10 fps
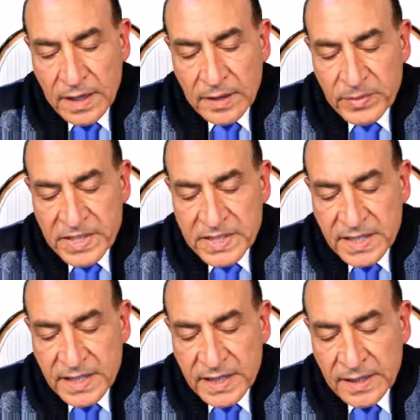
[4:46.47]

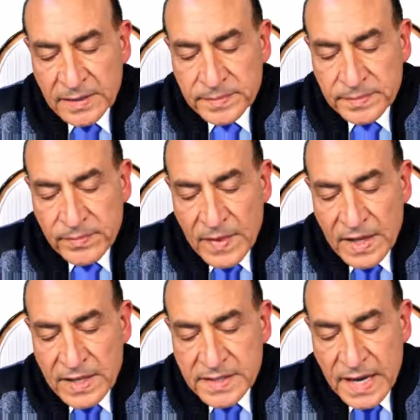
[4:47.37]
material
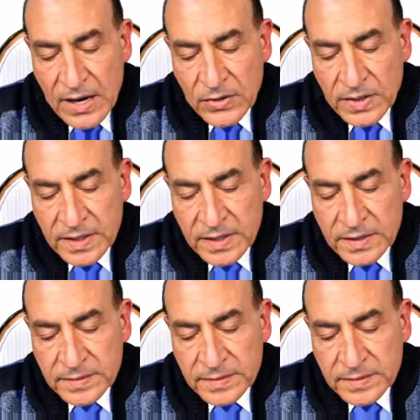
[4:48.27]
is outer,